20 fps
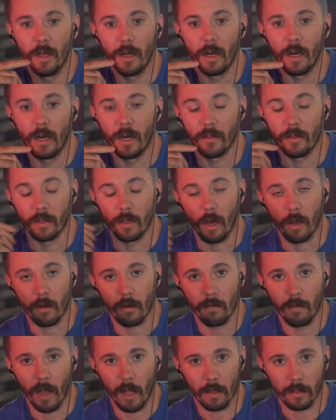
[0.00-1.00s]
the daughter
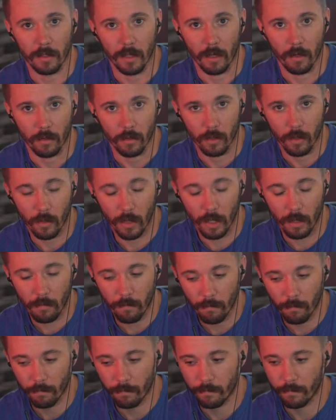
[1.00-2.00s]
of Alexander Dugin.